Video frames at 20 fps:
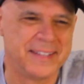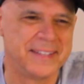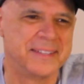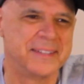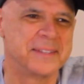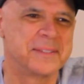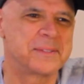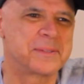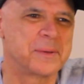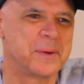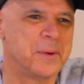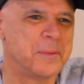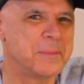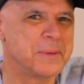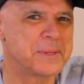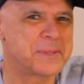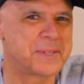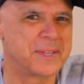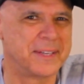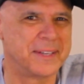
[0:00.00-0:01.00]
It's
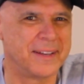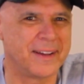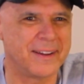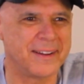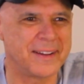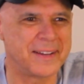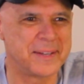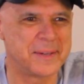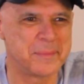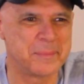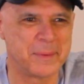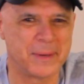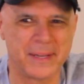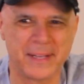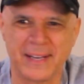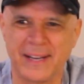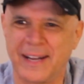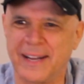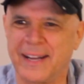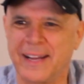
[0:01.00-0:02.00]
almost a 9,
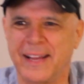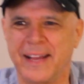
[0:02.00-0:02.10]
but I